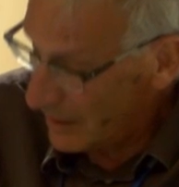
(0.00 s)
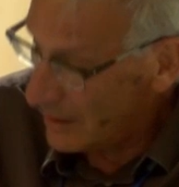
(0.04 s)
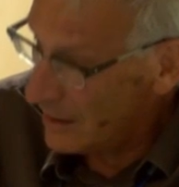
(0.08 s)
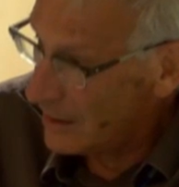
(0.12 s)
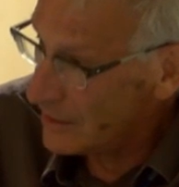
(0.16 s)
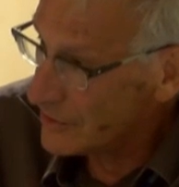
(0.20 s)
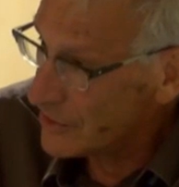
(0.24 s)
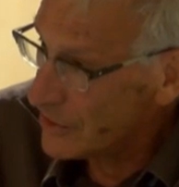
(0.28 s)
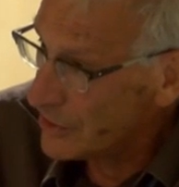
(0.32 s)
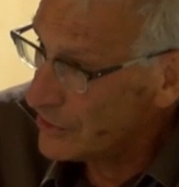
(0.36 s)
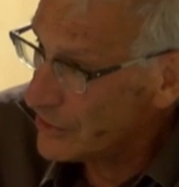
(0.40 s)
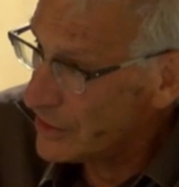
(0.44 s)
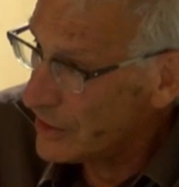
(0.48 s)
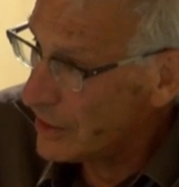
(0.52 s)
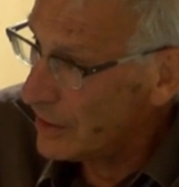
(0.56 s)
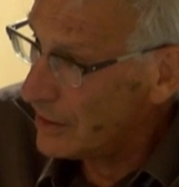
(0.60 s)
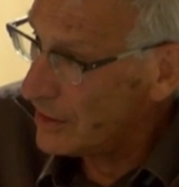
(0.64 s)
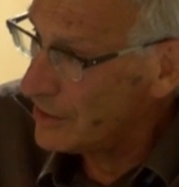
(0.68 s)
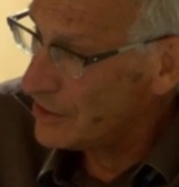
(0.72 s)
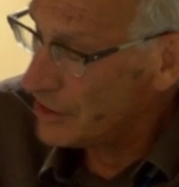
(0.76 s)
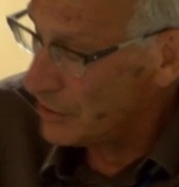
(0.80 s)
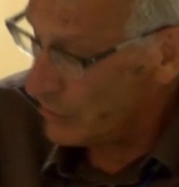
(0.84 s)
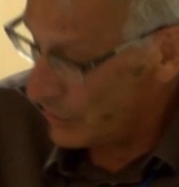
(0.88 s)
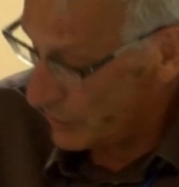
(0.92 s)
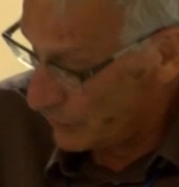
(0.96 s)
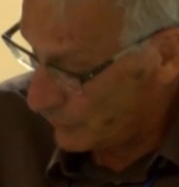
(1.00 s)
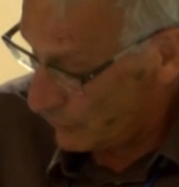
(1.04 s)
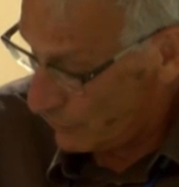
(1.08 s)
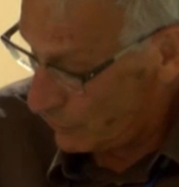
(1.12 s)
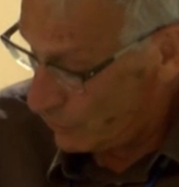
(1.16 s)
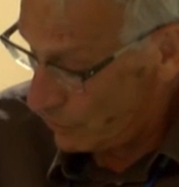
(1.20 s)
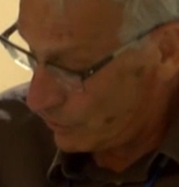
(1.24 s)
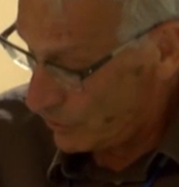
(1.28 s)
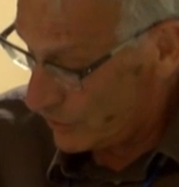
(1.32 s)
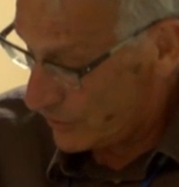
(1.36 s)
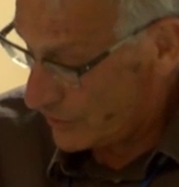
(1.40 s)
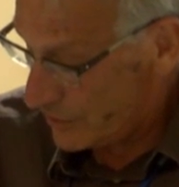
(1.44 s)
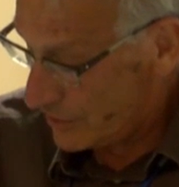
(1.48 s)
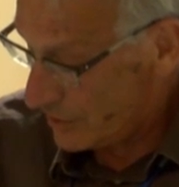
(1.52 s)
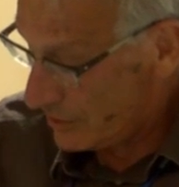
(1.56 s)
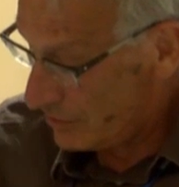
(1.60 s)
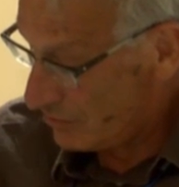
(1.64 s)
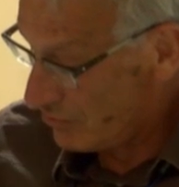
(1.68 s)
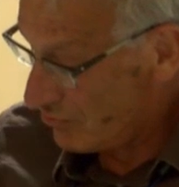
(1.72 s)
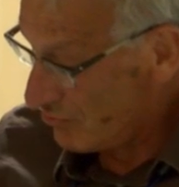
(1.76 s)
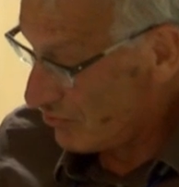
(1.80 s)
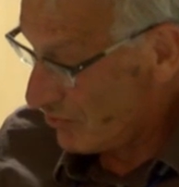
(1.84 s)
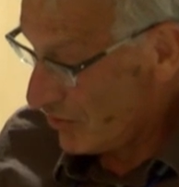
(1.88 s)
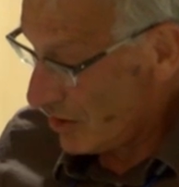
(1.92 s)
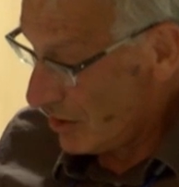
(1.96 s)
Now, sociology was, of course,
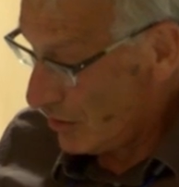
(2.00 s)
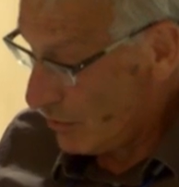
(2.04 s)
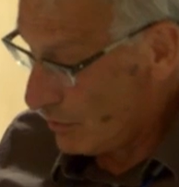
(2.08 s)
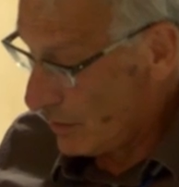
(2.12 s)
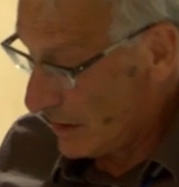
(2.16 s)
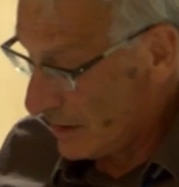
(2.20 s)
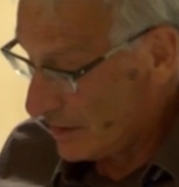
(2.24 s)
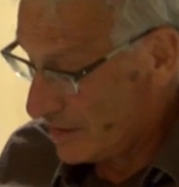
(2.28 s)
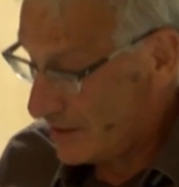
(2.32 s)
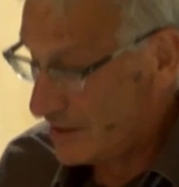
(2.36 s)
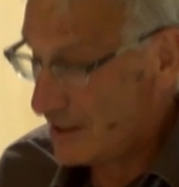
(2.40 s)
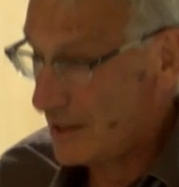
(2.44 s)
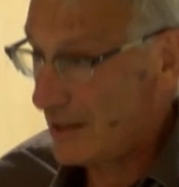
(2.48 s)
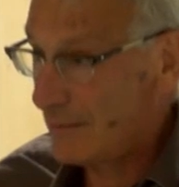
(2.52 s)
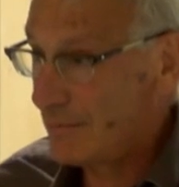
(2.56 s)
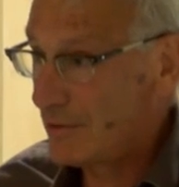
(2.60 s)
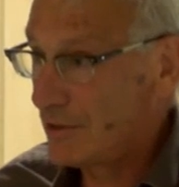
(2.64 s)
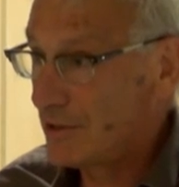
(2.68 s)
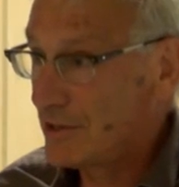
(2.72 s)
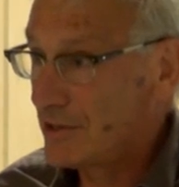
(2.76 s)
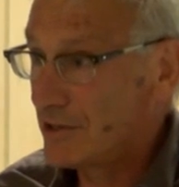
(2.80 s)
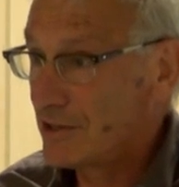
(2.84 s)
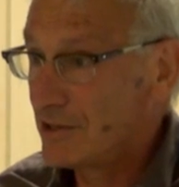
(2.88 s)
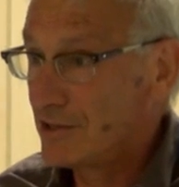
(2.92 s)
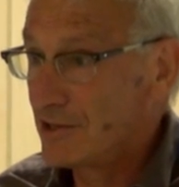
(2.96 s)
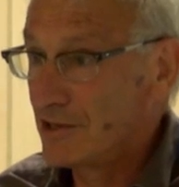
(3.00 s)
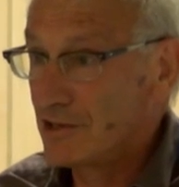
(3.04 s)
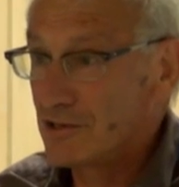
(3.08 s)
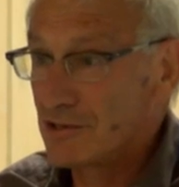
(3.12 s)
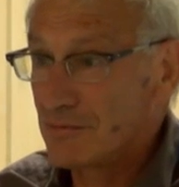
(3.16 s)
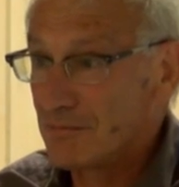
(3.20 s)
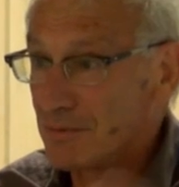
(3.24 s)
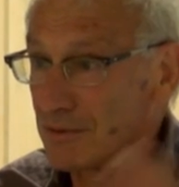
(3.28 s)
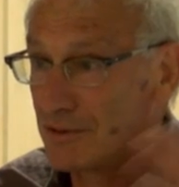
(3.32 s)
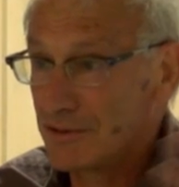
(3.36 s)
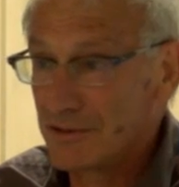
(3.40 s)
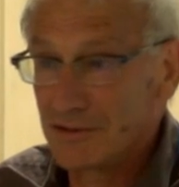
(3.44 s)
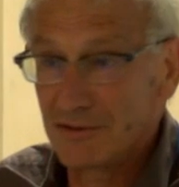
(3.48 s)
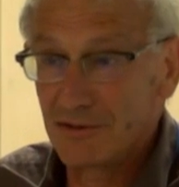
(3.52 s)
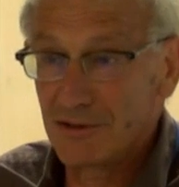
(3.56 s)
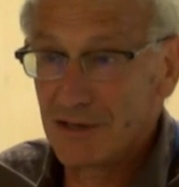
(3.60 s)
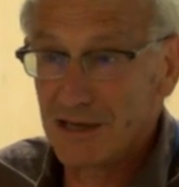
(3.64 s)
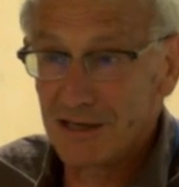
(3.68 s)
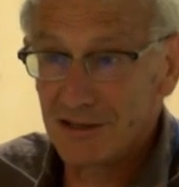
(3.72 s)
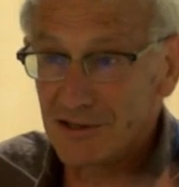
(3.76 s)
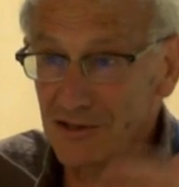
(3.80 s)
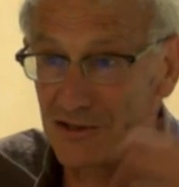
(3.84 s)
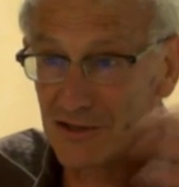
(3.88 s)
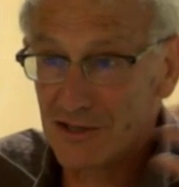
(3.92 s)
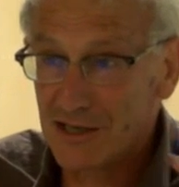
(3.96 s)
a well-established discipline in the
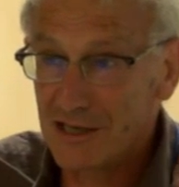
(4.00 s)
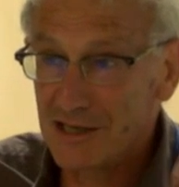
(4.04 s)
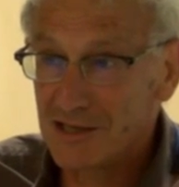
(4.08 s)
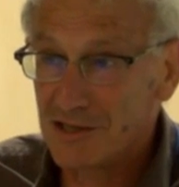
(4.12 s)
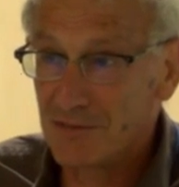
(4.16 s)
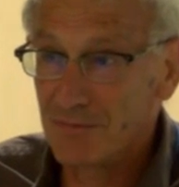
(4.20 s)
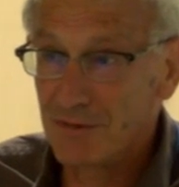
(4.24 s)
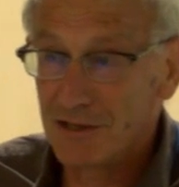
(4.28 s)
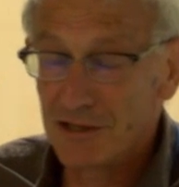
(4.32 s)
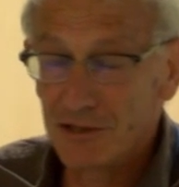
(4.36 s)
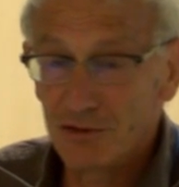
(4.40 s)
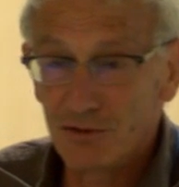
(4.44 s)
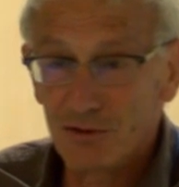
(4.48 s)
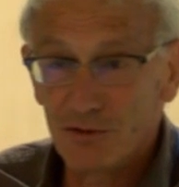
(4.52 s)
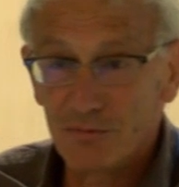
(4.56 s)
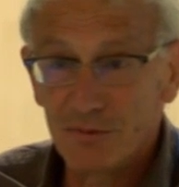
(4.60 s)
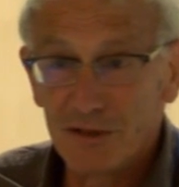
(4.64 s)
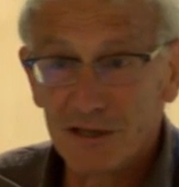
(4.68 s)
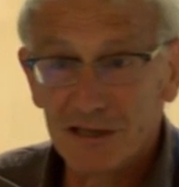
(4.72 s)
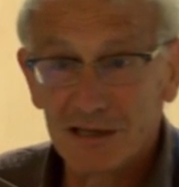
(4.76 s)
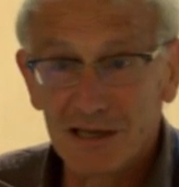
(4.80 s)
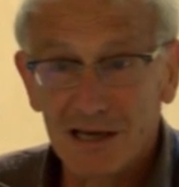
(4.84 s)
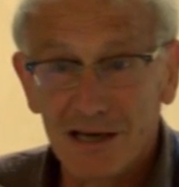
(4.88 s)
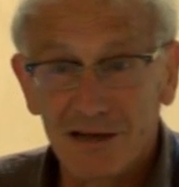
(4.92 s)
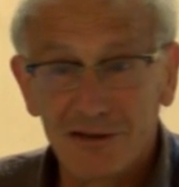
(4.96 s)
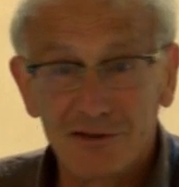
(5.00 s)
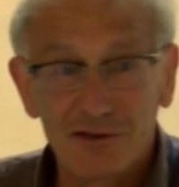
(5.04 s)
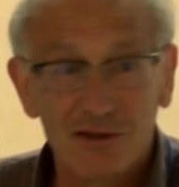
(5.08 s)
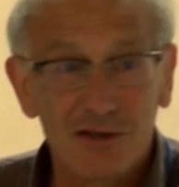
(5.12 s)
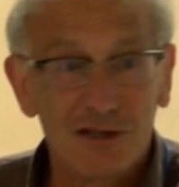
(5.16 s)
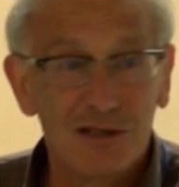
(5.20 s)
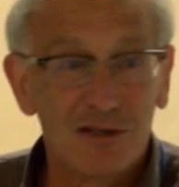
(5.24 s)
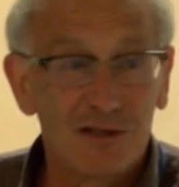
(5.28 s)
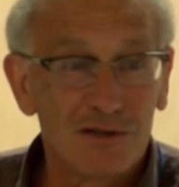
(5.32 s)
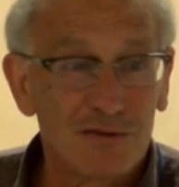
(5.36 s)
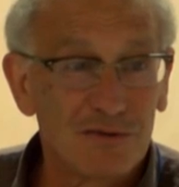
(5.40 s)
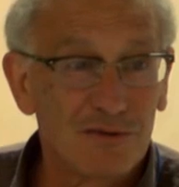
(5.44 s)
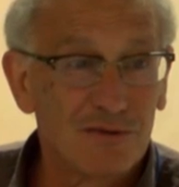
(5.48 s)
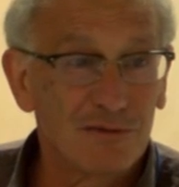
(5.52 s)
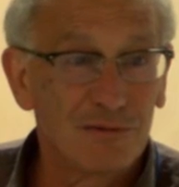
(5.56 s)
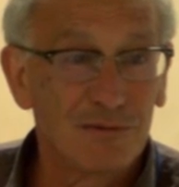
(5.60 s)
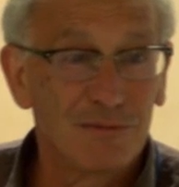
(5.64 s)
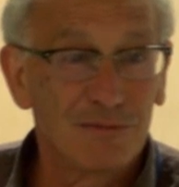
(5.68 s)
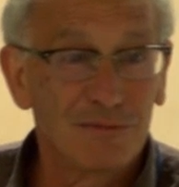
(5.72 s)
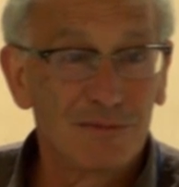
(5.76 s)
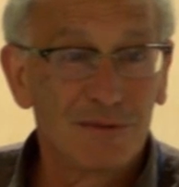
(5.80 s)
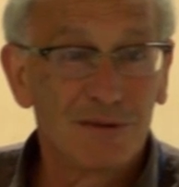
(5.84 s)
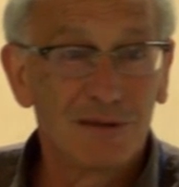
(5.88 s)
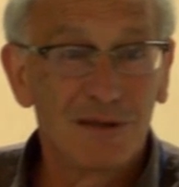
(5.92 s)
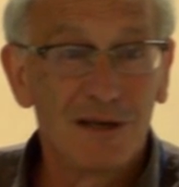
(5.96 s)
United States, many European countries
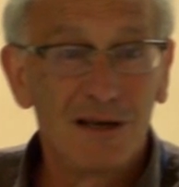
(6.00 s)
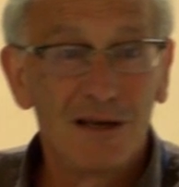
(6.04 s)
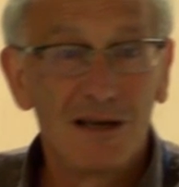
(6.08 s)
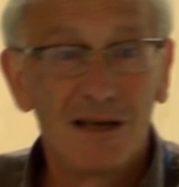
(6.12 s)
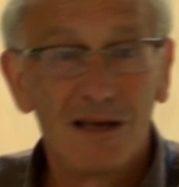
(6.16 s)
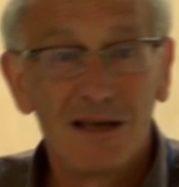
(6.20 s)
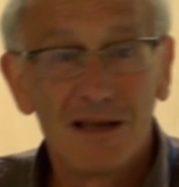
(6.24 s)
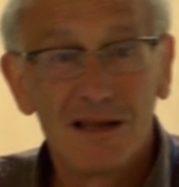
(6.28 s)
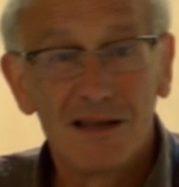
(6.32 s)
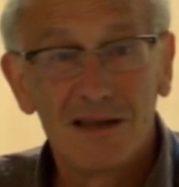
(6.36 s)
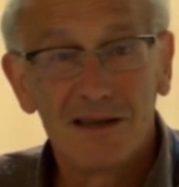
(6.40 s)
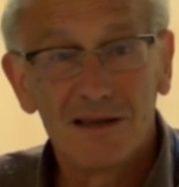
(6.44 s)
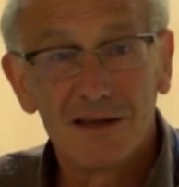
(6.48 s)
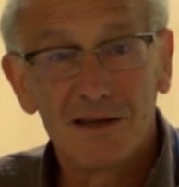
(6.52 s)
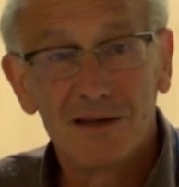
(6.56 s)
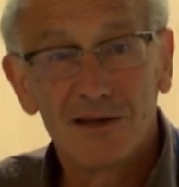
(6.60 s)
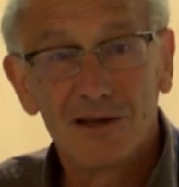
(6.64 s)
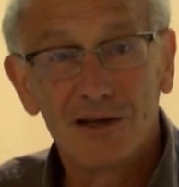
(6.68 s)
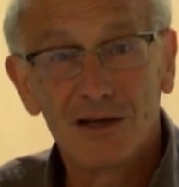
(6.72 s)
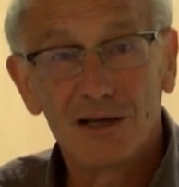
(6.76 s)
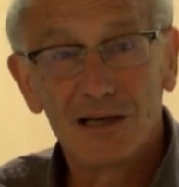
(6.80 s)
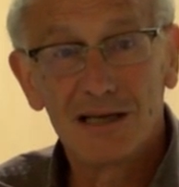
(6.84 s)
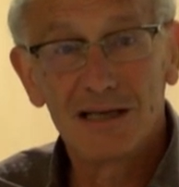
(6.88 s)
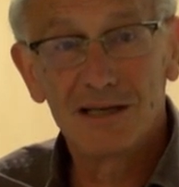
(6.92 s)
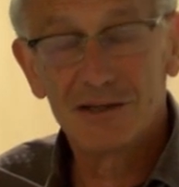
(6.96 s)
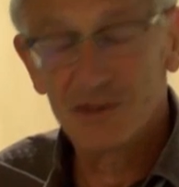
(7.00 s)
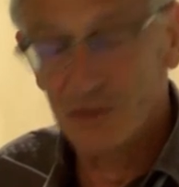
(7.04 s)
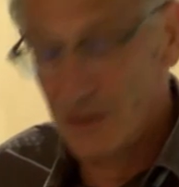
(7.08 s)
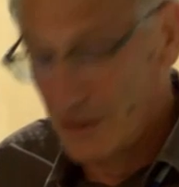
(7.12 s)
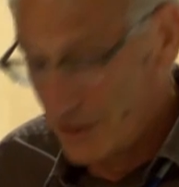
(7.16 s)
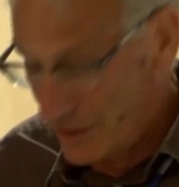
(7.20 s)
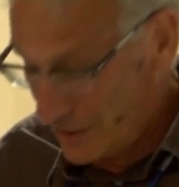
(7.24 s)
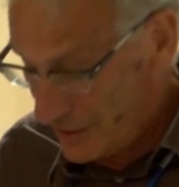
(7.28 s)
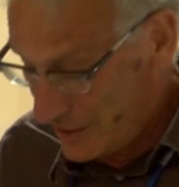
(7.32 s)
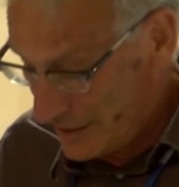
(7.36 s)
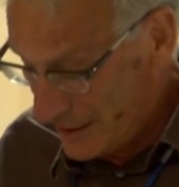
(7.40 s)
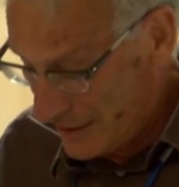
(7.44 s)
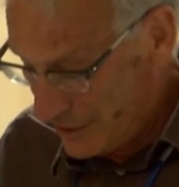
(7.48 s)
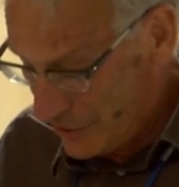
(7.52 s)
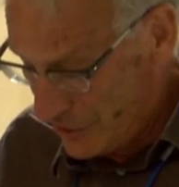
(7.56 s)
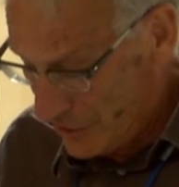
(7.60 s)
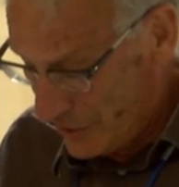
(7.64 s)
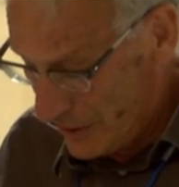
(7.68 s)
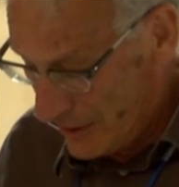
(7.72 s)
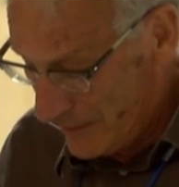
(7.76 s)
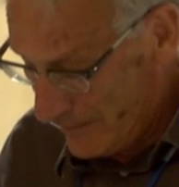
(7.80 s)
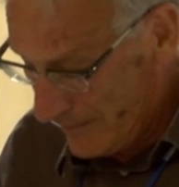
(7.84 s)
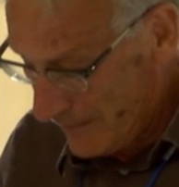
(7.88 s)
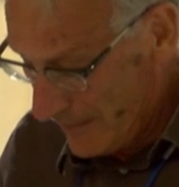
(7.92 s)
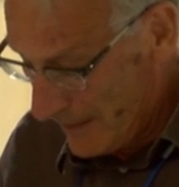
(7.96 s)
from the early 20th century.